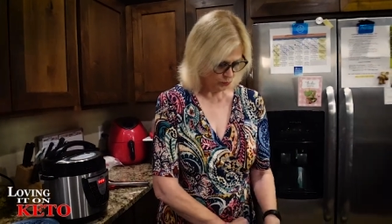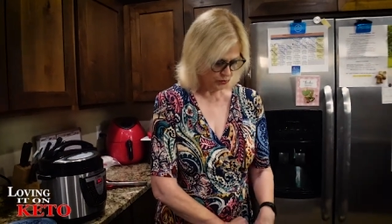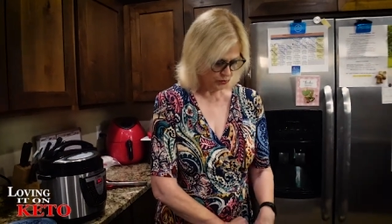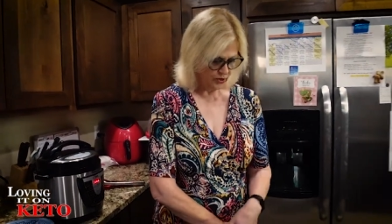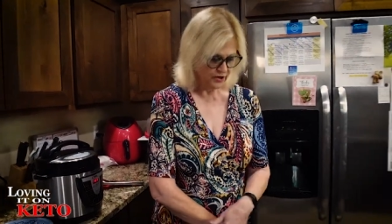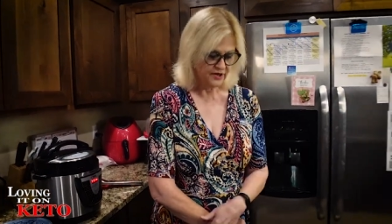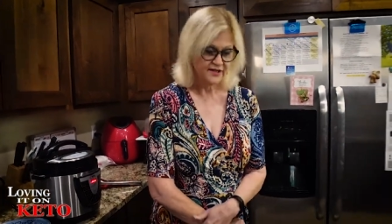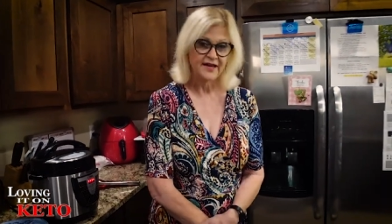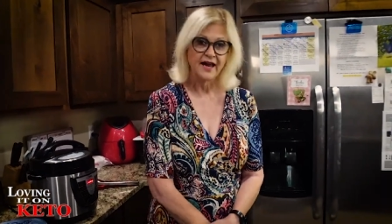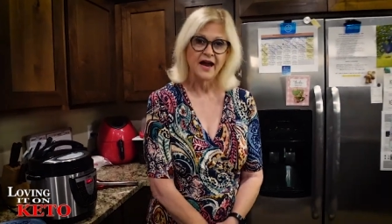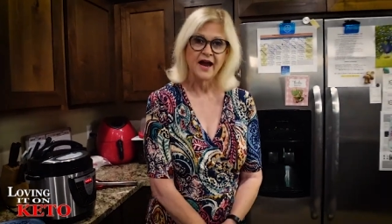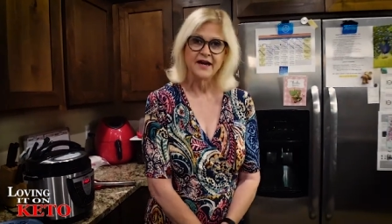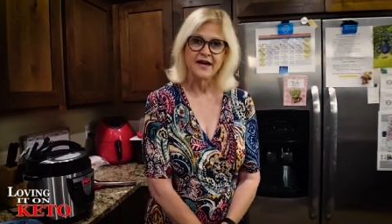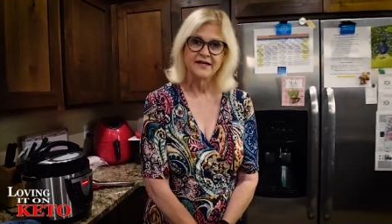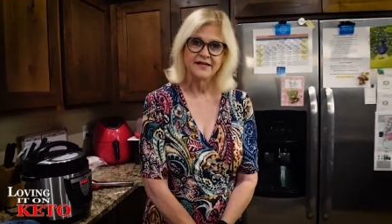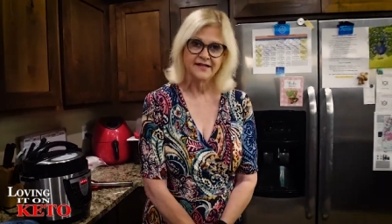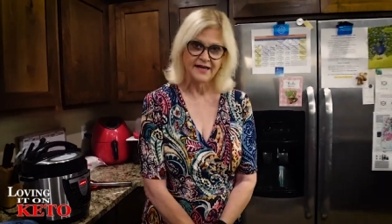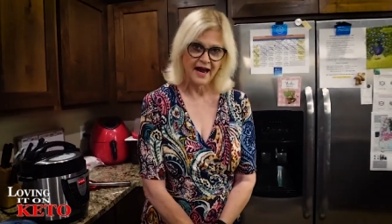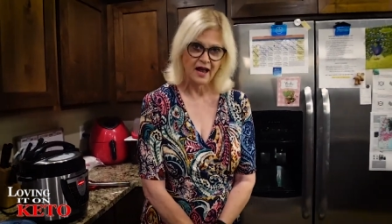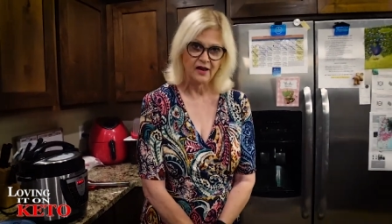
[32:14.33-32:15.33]
We're going to say hi to
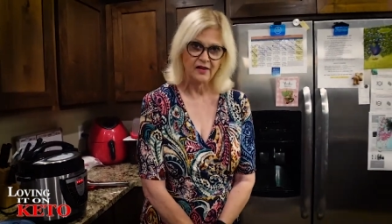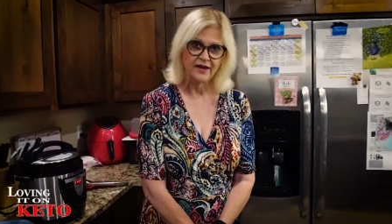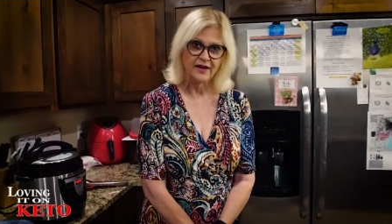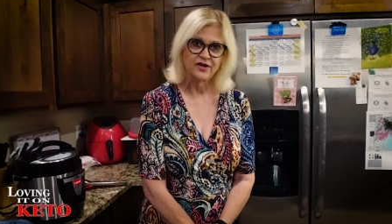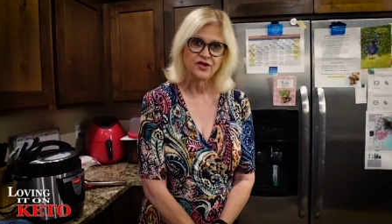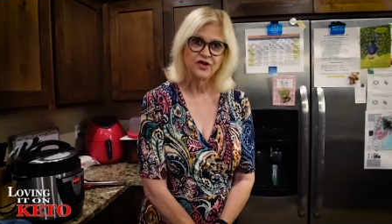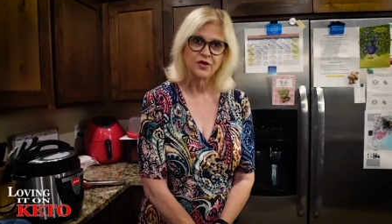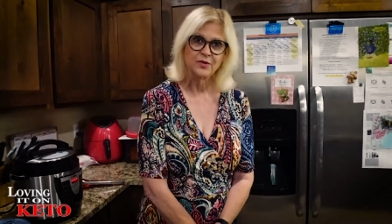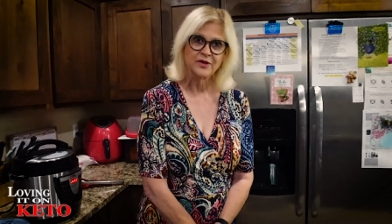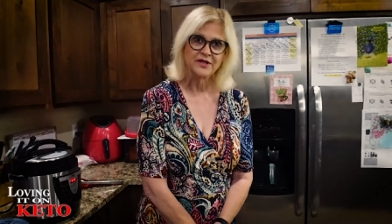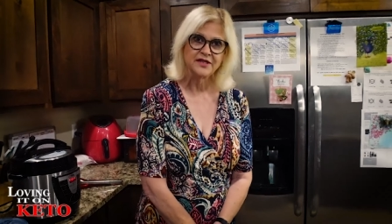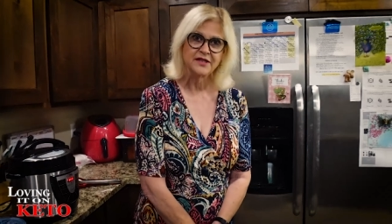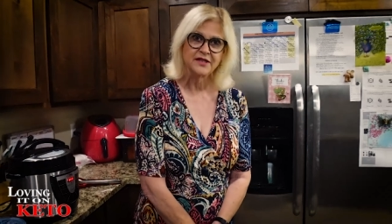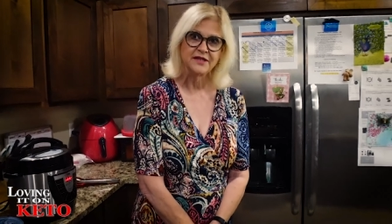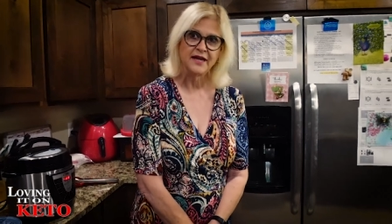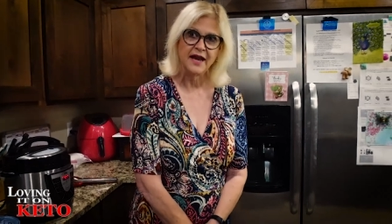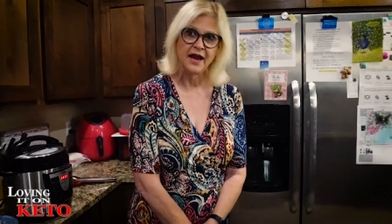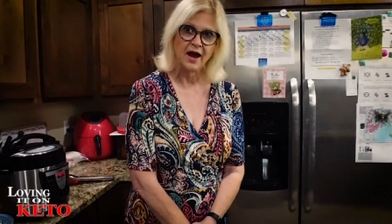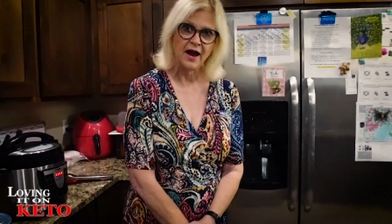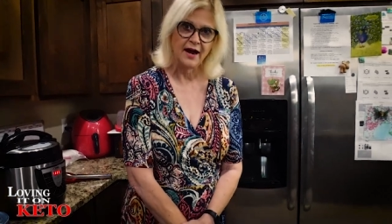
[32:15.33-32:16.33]
Sally. She wants to
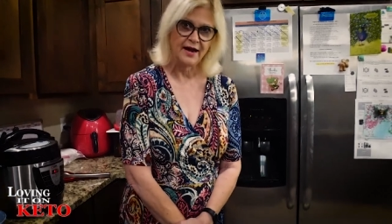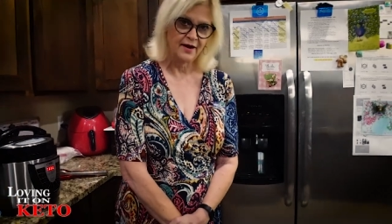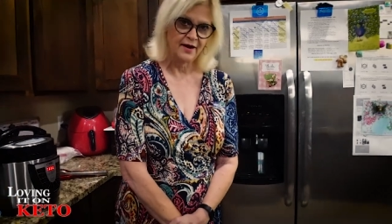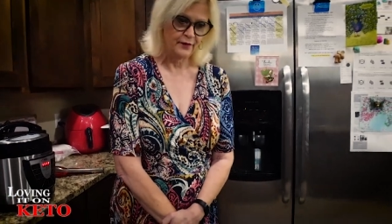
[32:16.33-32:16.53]
say hi to